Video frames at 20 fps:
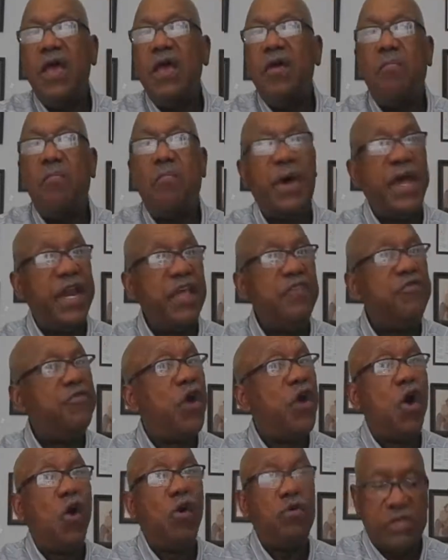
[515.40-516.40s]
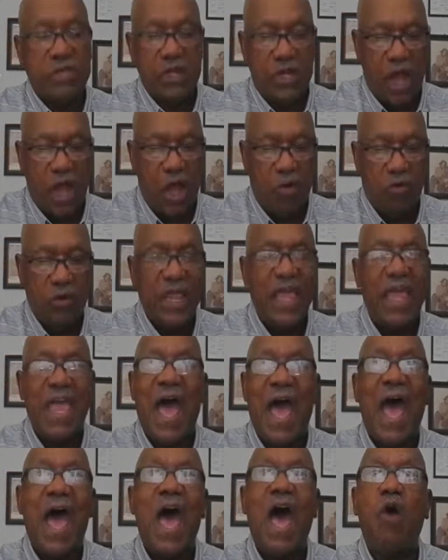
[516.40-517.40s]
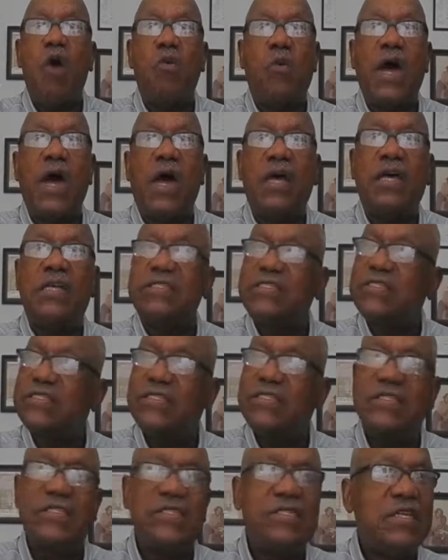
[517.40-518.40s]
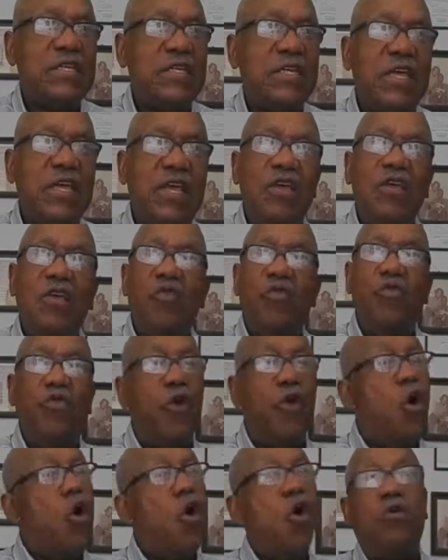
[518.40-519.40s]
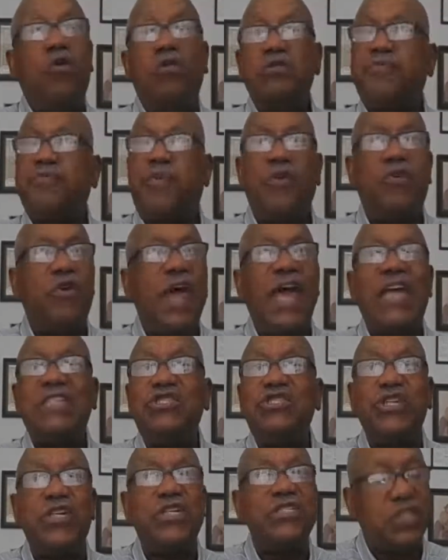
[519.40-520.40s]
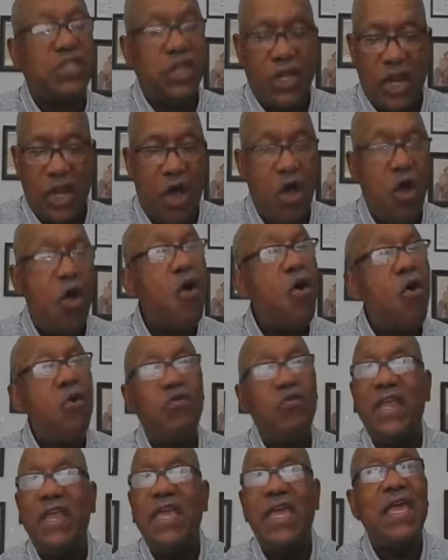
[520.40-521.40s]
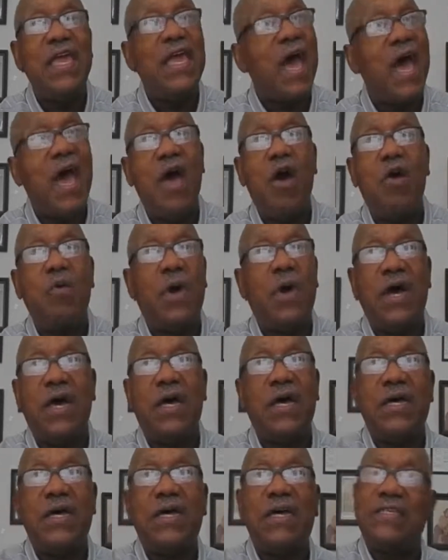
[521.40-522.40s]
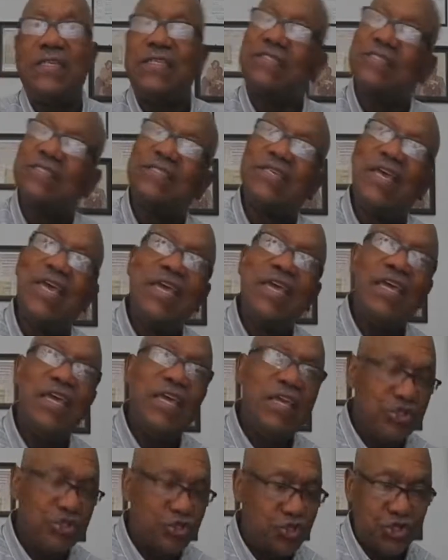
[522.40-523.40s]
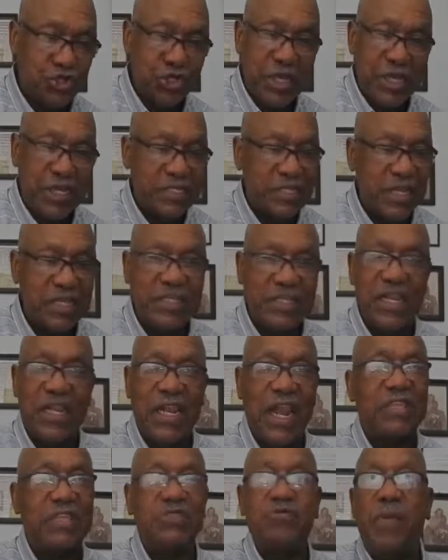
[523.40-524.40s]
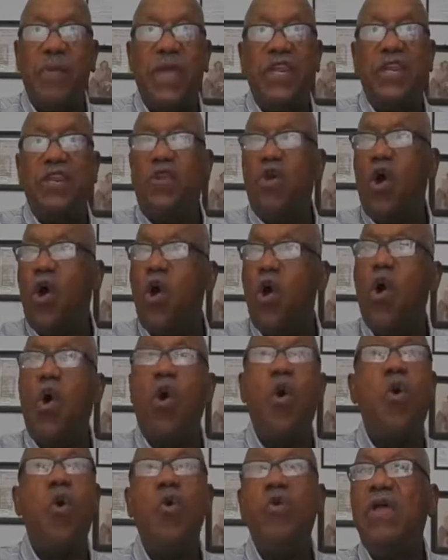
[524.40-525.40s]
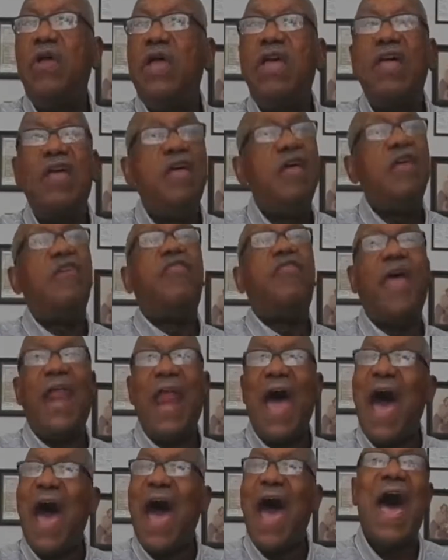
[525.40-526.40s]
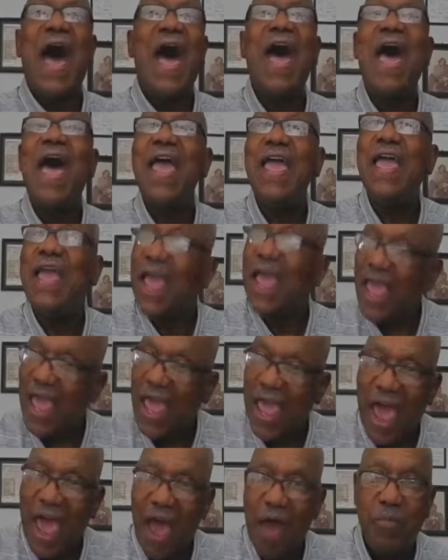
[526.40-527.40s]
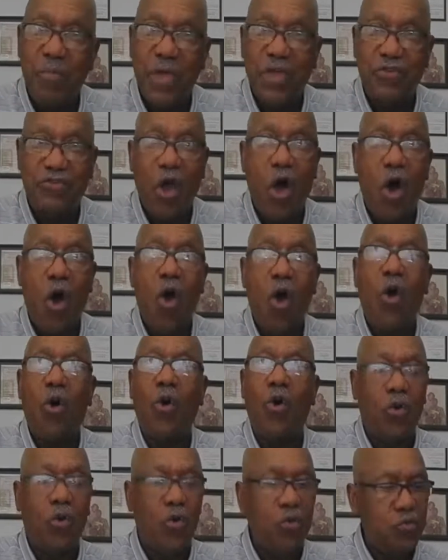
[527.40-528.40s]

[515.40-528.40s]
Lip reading: But in those lonely hours, those precious lonely hours, Jesus lets me know that I am His own.